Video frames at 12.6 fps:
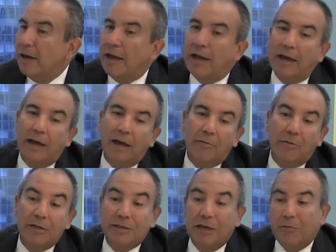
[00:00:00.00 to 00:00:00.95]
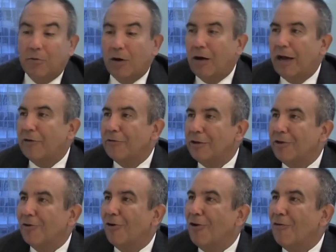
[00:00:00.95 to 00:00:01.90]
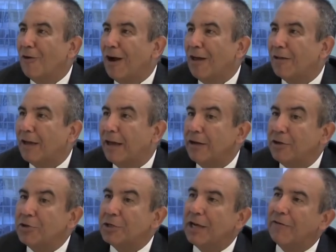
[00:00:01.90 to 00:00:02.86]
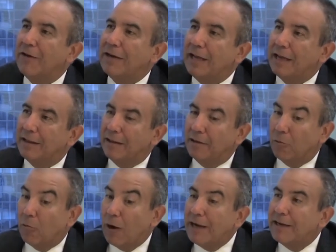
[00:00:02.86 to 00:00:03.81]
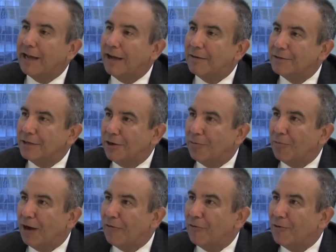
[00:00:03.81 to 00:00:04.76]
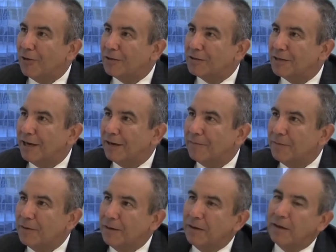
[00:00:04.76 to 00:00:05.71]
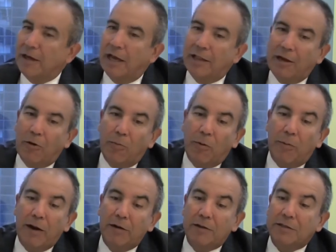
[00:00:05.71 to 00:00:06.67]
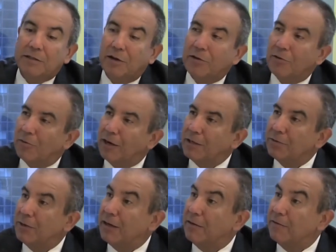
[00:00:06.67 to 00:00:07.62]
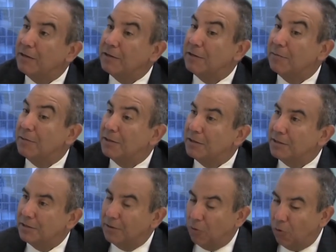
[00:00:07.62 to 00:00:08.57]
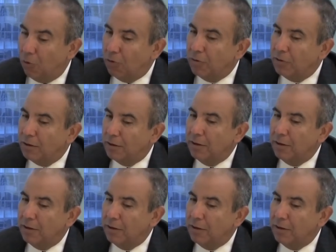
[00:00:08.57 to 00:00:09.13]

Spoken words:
And we said, well, I don't think you're over-allocated. You just haven't taken the write-downs in your private real estate. And they were prepared to sell the REITs. We convinced them to hold